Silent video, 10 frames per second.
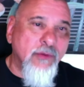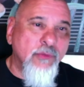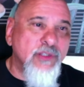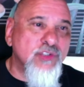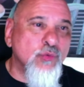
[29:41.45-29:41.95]

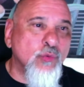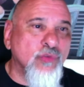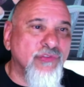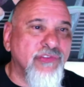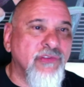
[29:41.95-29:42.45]

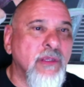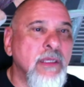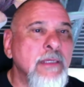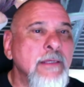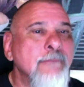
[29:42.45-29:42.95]
rituals
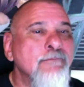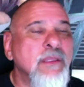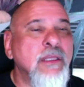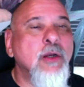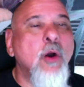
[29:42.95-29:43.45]

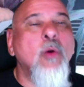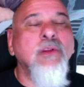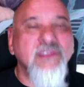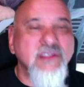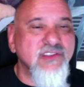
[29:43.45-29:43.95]
The goal
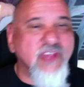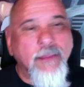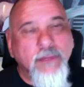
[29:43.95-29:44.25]
is the same.